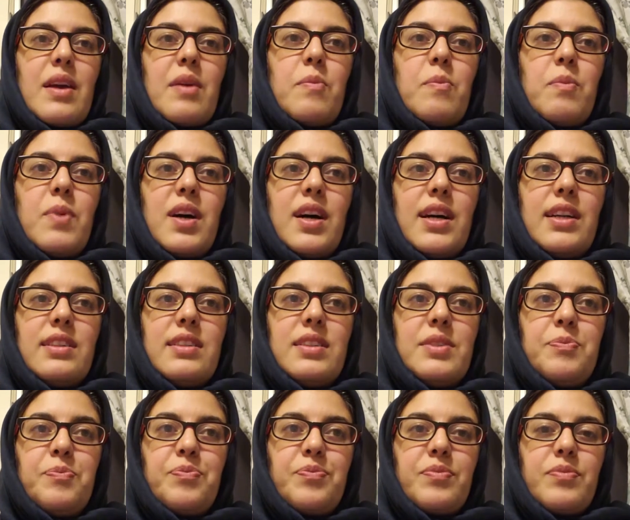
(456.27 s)
but
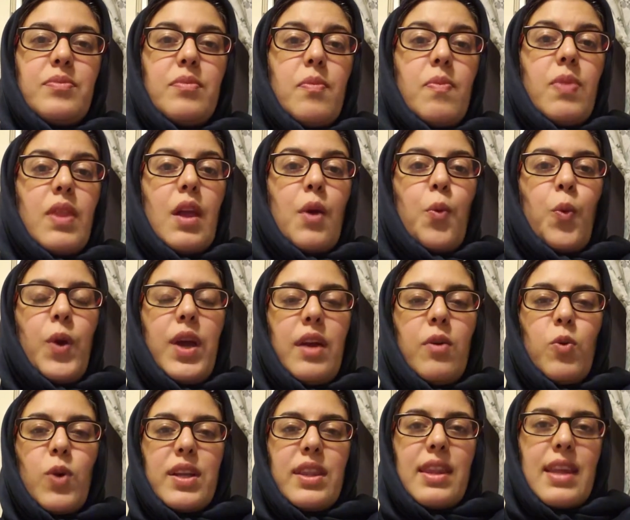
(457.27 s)

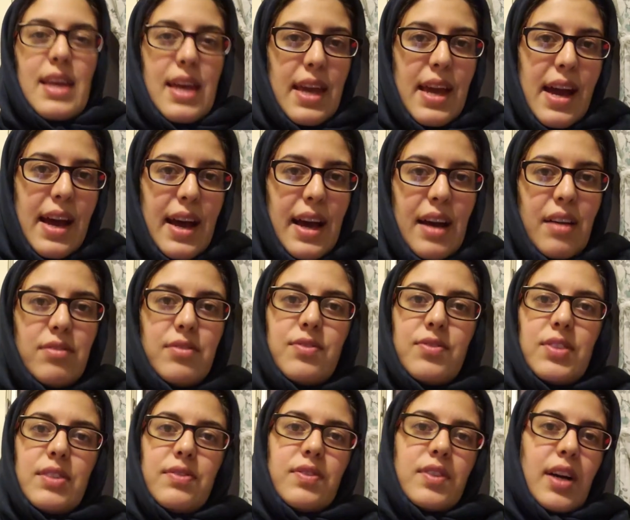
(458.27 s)
what they have,
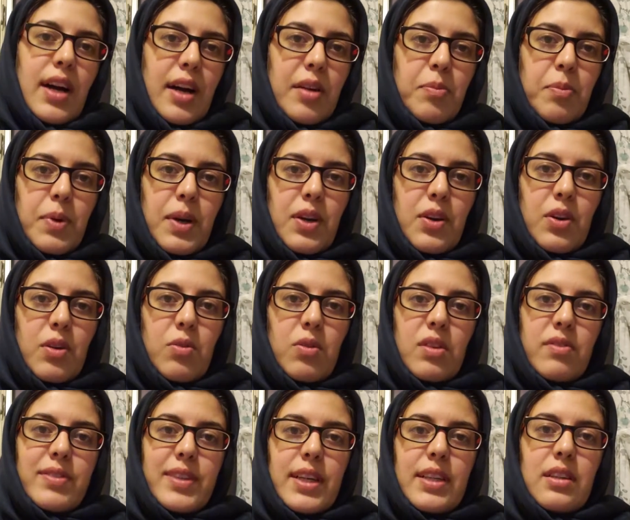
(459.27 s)
we've got better.
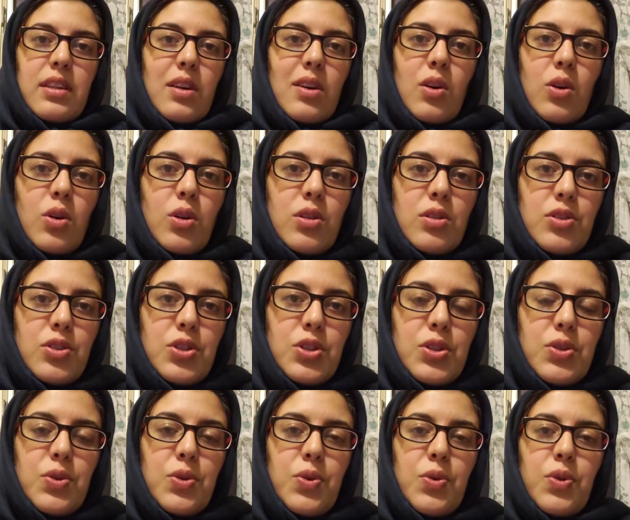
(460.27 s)
We've got the whole
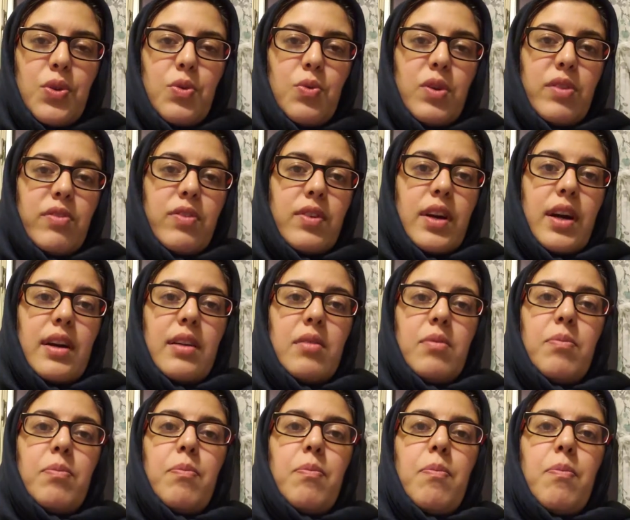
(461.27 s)
truth, we've got
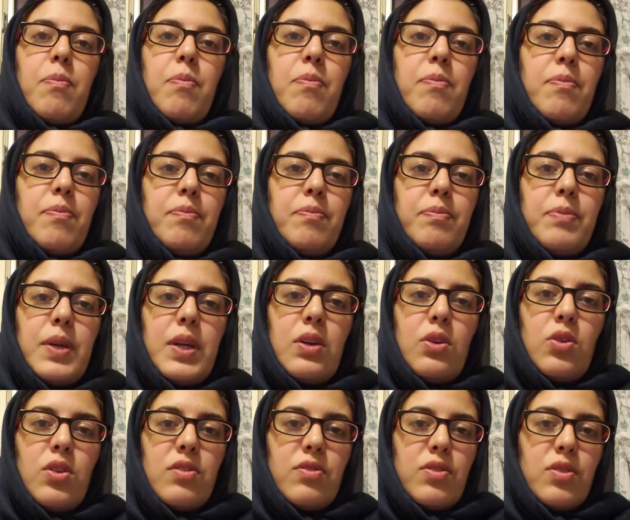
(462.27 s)

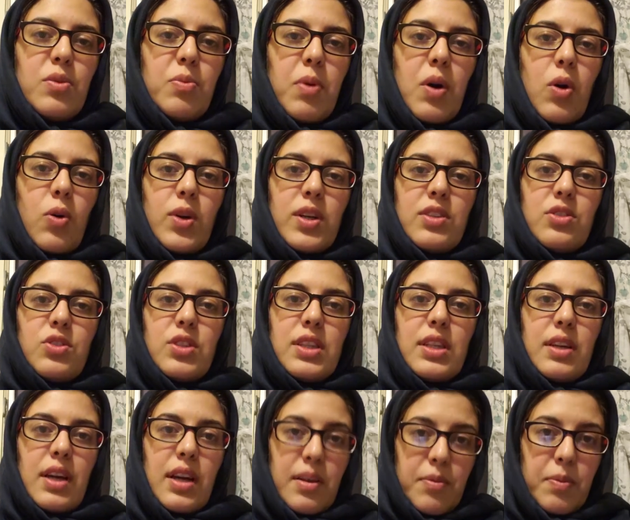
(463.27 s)
beautiful
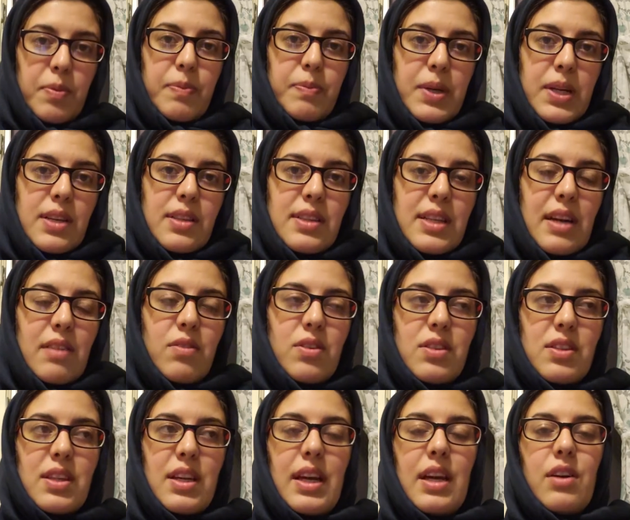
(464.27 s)
poetry, because that
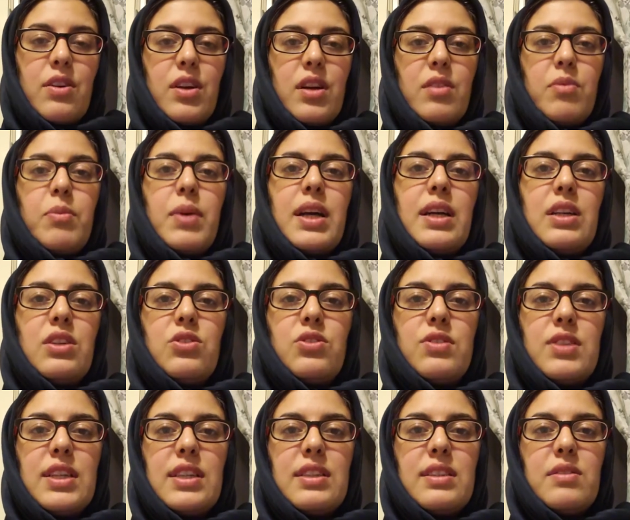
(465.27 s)
was the area of my
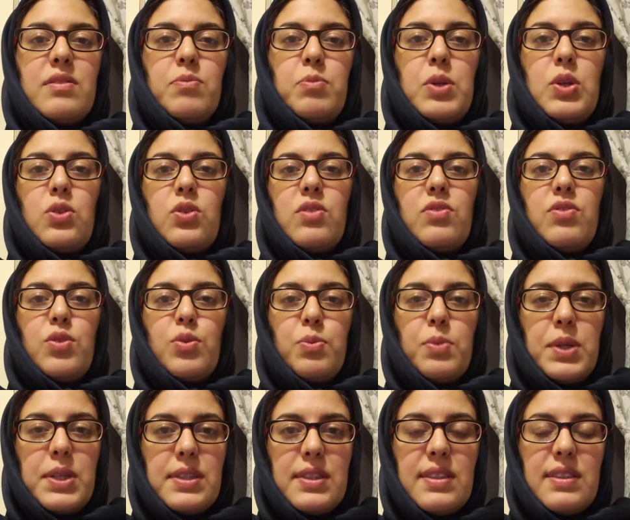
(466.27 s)
interest, beautiful
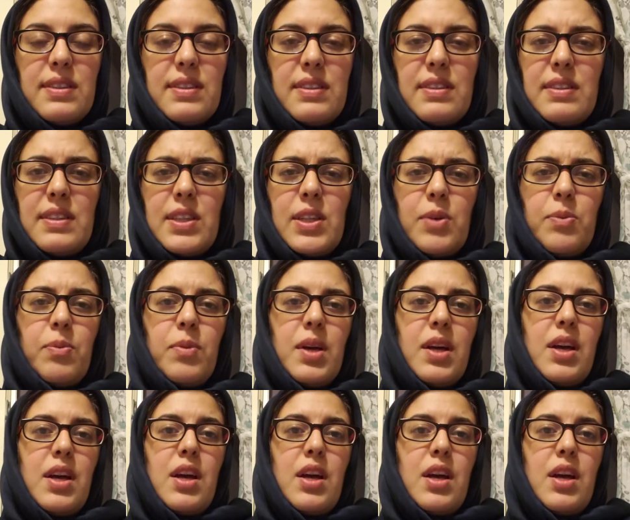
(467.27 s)
mysticism.